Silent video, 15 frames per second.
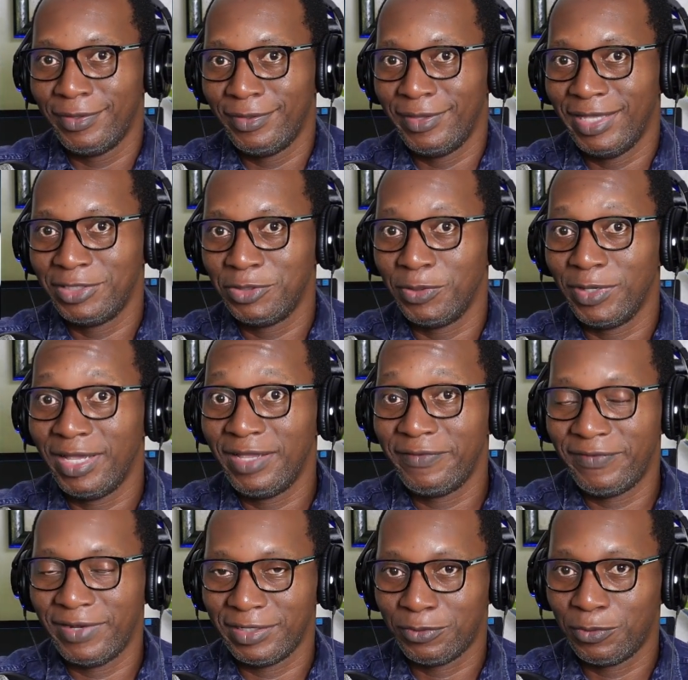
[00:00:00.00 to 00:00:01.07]
That's your A
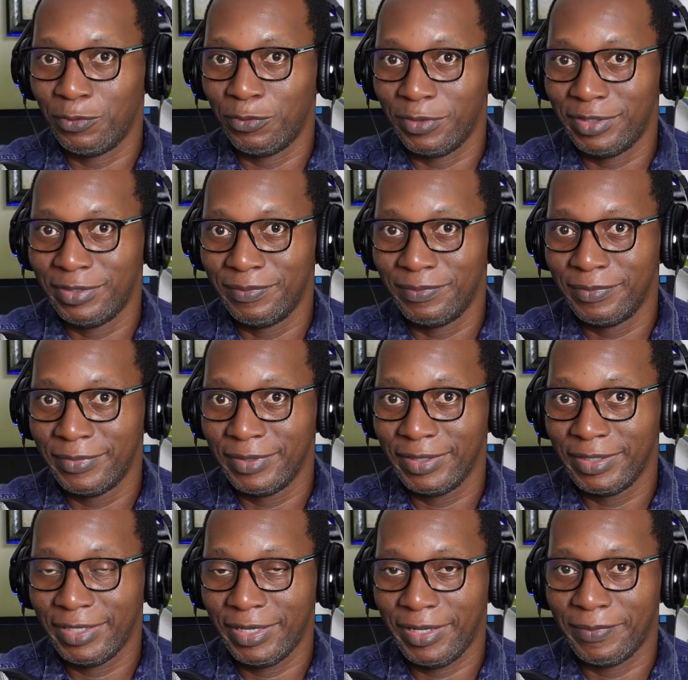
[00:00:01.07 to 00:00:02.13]
flat chord.
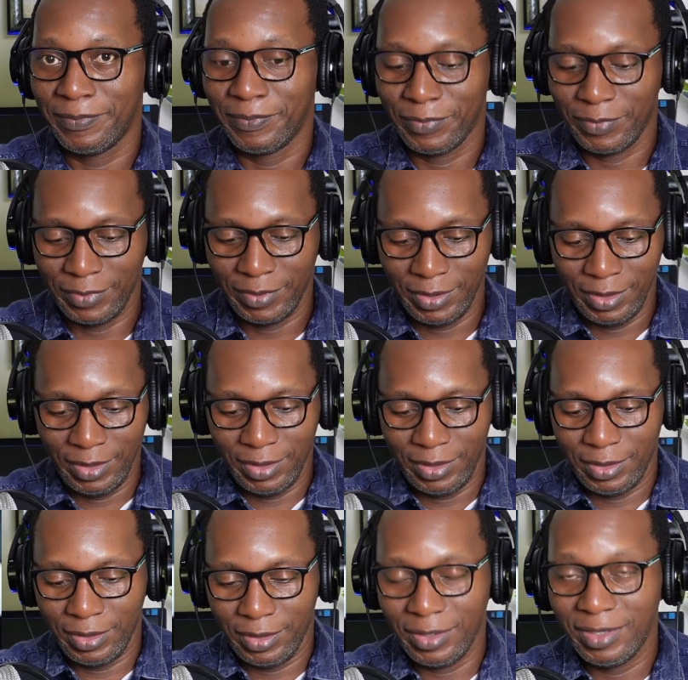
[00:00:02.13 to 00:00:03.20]
Okay.
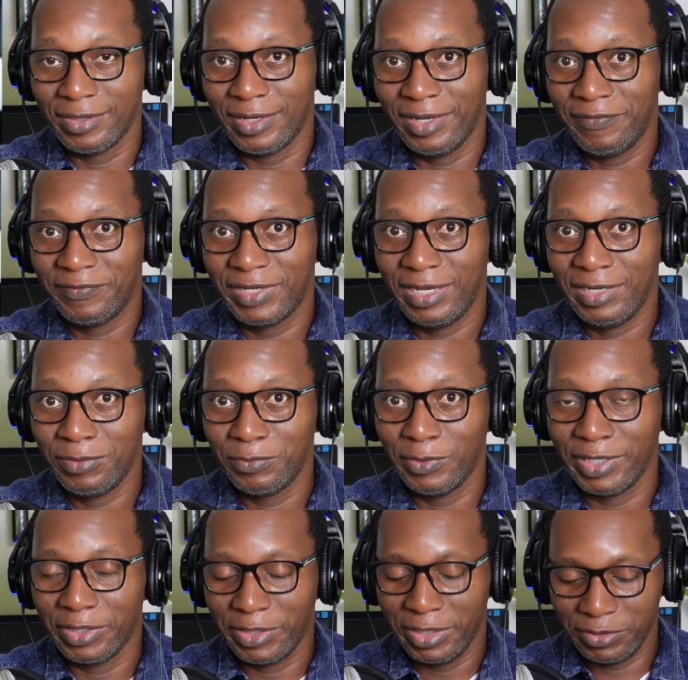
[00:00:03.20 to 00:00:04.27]
In the left hand we
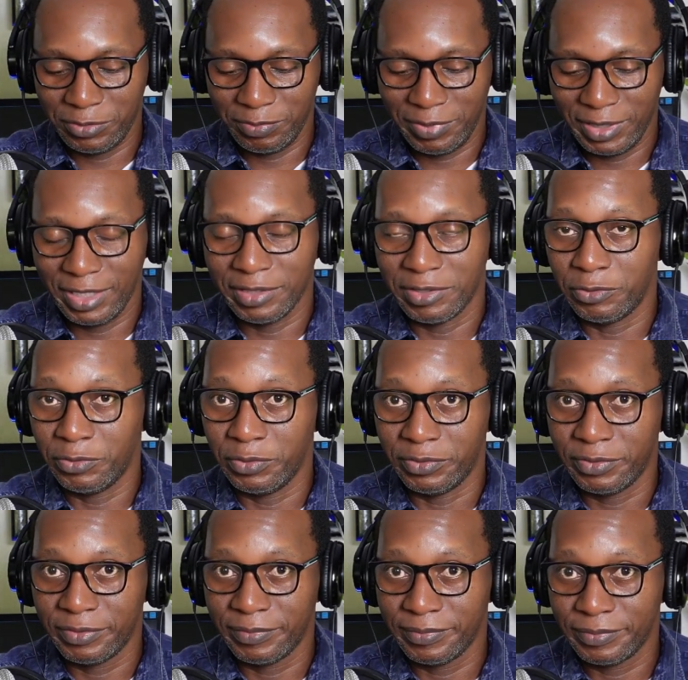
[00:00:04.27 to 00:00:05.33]
are going to play the
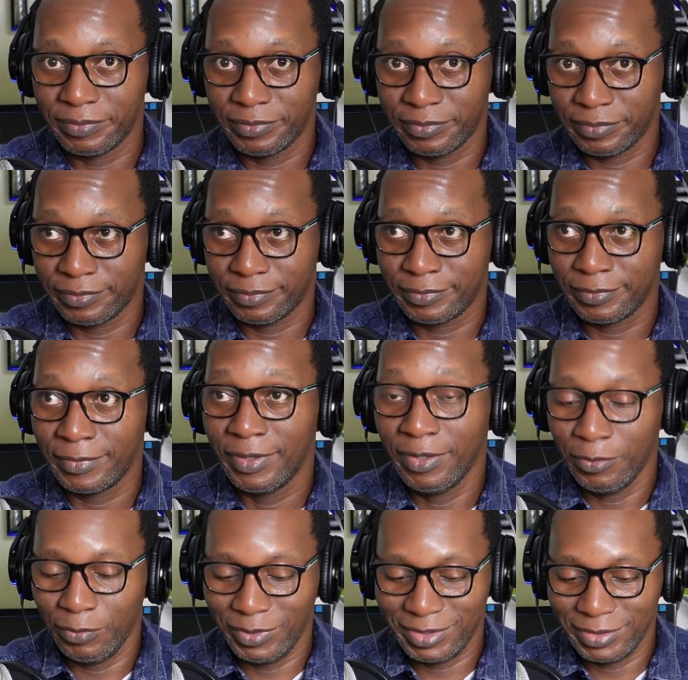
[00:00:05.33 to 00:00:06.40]
root,
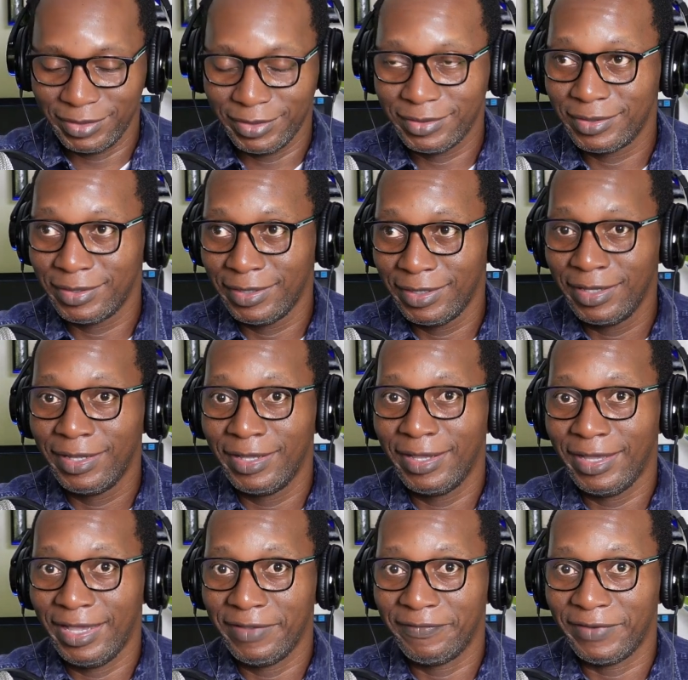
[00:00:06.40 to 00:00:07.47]
which is
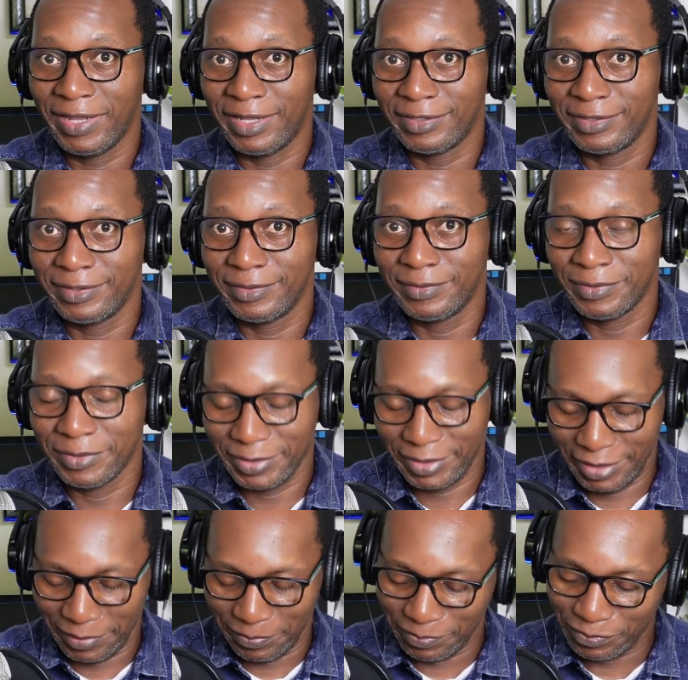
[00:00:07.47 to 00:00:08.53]
A flat.
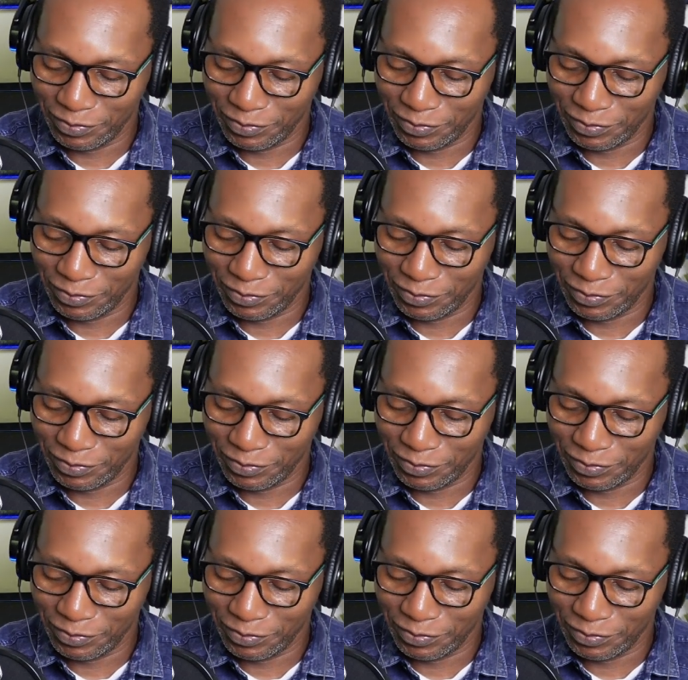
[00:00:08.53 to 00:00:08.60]
Okay.